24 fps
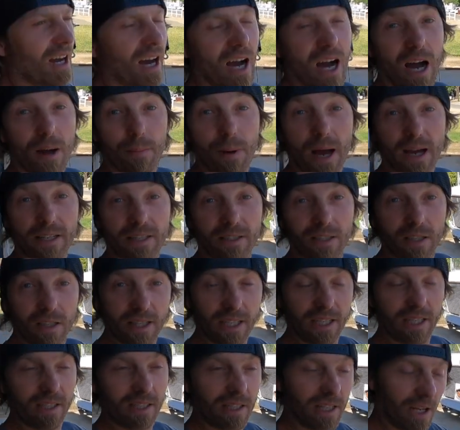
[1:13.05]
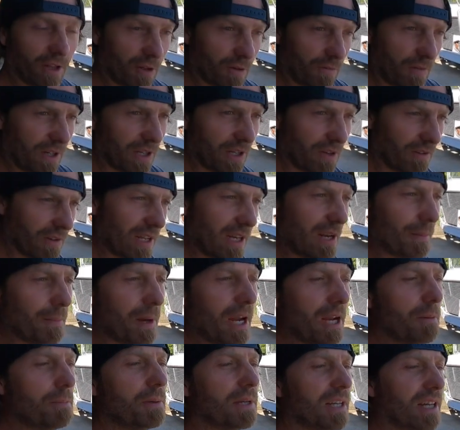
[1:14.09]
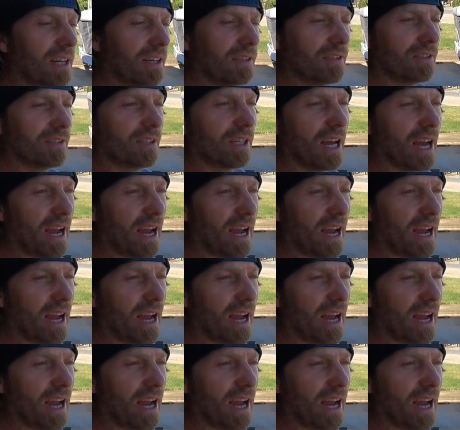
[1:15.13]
I deleted the other video that I made because